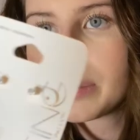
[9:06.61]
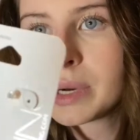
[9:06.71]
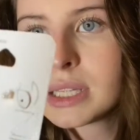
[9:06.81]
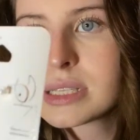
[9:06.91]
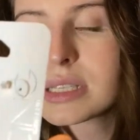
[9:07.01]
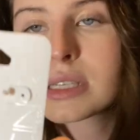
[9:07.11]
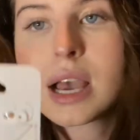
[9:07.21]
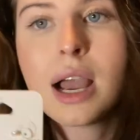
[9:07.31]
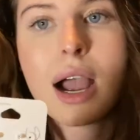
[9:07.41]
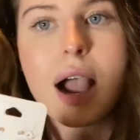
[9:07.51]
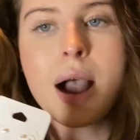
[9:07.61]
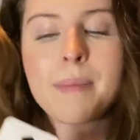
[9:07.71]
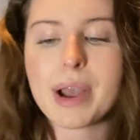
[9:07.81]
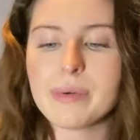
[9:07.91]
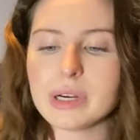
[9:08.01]
ones.
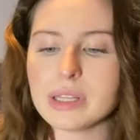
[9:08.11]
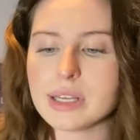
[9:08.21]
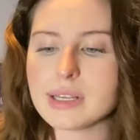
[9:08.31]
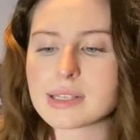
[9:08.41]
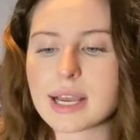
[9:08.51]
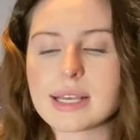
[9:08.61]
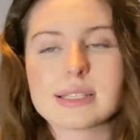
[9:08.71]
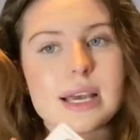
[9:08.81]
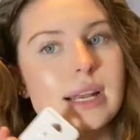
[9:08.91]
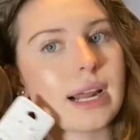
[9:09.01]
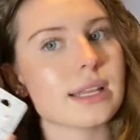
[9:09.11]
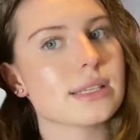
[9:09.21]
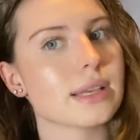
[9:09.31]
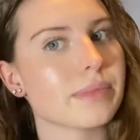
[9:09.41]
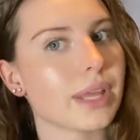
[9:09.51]
Um, I wanted these, like I said, kind of the
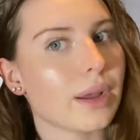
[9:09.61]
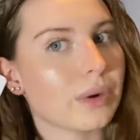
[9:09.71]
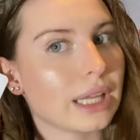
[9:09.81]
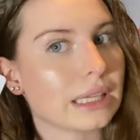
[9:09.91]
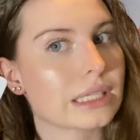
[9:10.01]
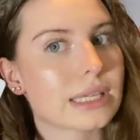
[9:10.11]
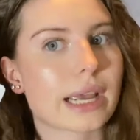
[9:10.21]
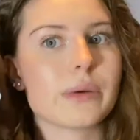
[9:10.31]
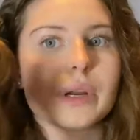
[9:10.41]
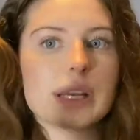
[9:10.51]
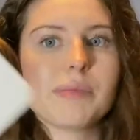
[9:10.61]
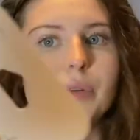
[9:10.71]
same thing where like the second one could be